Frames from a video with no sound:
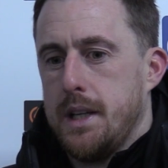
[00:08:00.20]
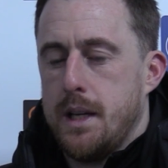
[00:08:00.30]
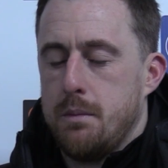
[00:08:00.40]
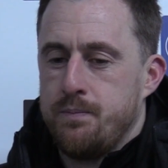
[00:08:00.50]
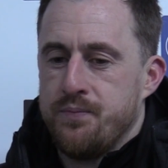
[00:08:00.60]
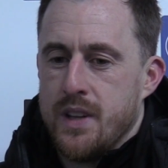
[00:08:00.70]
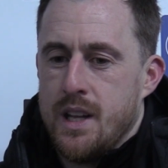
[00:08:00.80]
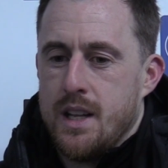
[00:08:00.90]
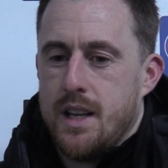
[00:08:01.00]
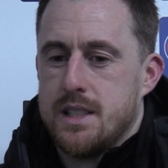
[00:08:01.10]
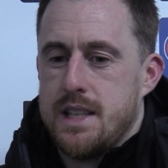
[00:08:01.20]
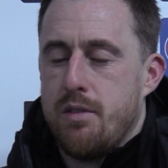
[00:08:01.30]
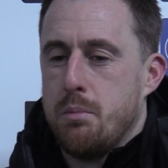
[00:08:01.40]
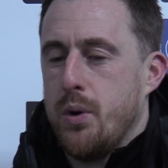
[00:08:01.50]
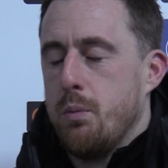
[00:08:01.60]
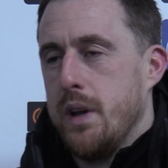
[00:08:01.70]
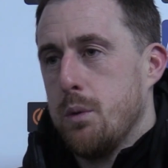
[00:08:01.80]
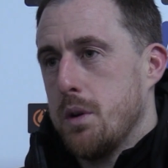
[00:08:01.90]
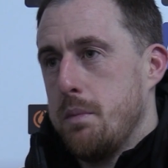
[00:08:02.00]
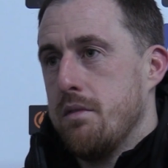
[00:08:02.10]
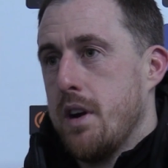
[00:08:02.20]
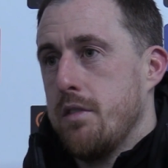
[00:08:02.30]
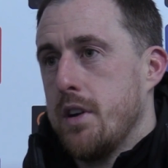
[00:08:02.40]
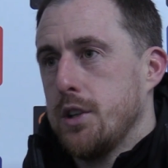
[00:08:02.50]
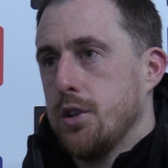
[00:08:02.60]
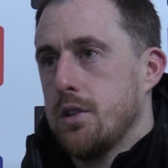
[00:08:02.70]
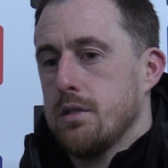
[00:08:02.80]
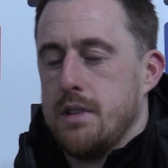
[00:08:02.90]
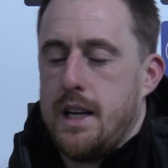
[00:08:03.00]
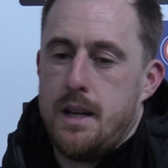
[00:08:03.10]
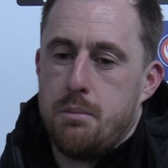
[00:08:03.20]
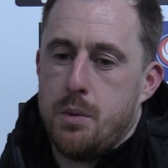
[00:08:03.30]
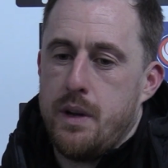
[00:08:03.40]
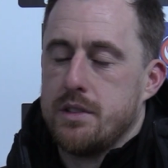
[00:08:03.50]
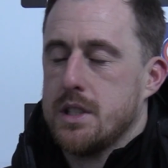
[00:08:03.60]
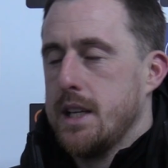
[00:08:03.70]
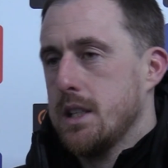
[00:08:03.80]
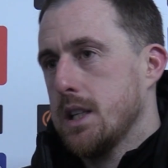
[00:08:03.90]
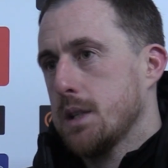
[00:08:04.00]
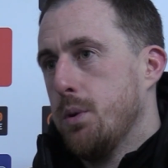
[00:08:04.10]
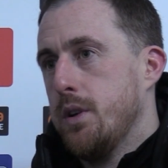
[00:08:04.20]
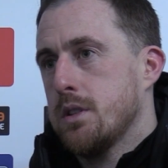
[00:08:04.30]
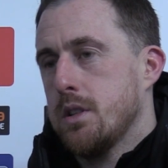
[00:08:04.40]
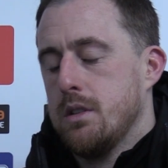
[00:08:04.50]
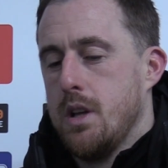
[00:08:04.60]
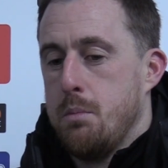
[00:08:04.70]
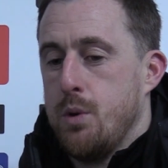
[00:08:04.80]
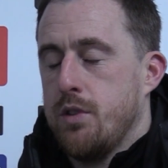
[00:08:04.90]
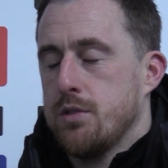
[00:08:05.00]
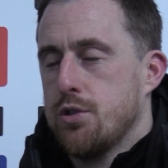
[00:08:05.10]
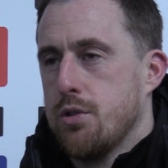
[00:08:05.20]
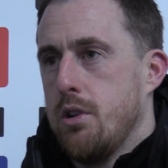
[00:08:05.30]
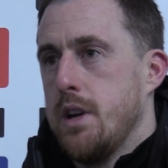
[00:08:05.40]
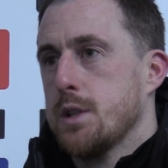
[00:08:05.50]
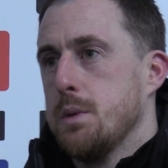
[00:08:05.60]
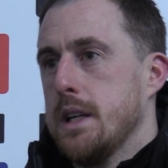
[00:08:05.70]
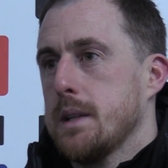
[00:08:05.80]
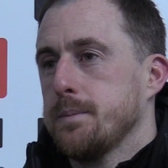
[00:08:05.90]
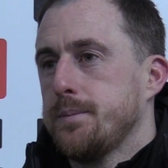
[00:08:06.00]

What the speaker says: A 7-point week would have been very, very good, but we have to take the 6 points and move on to Truro next week.